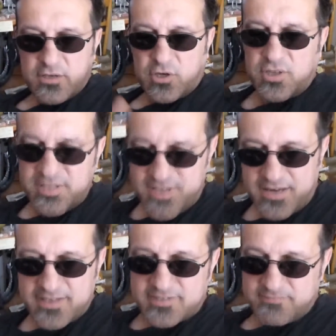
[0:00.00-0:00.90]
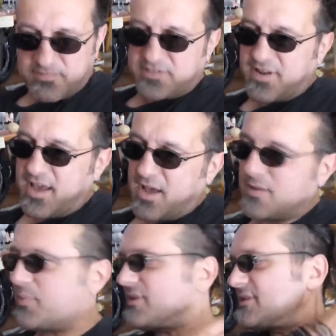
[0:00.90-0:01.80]
You go to the dentist, you sit
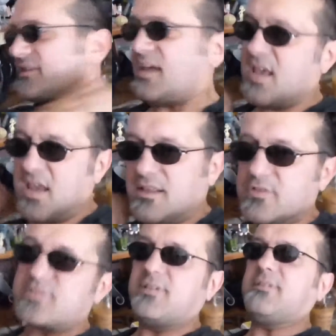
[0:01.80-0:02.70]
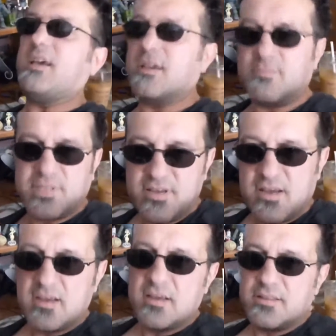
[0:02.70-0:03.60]
down, they put the skin, you sit down,
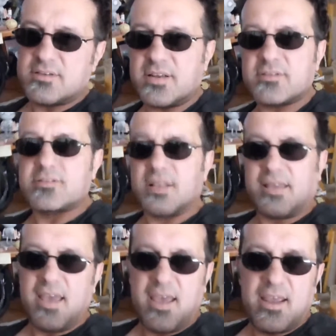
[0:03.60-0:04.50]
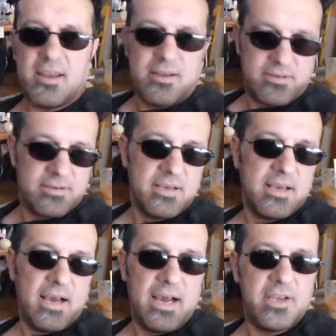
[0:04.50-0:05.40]
the dentist is like, hey,
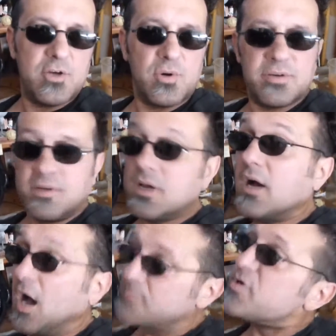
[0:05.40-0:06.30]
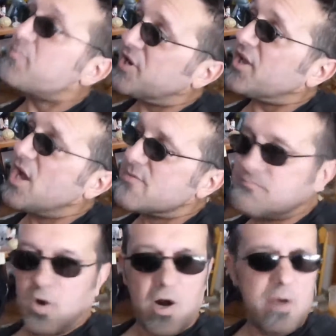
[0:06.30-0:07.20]
how you doing? Oh, I'm doing pretty good.
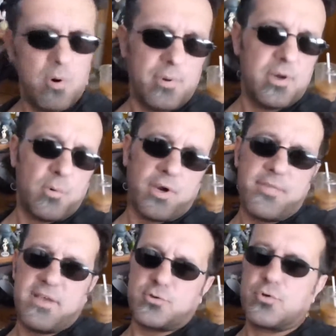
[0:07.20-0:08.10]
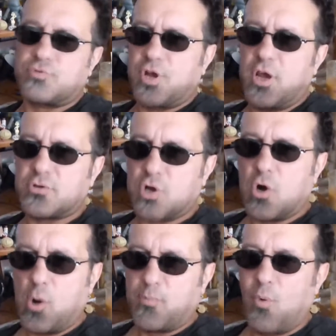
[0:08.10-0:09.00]
All right, well, we're going to work on that tooth today,
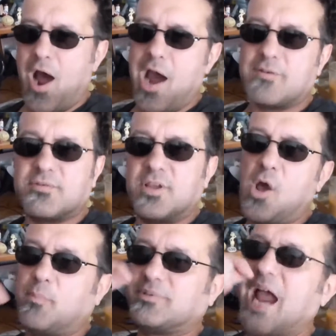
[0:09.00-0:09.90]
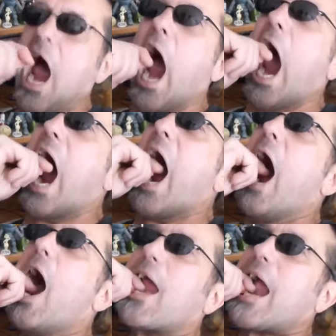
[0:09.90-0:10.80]
so open wide. And they open, you
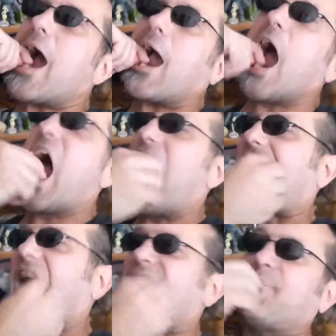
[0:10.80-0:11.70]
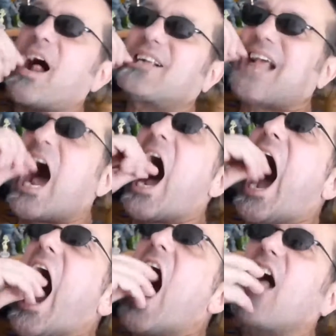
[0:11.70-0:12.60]
got cotton balls, all
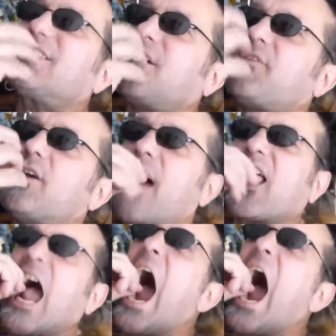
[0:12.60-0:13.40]
the stuff in your mouth.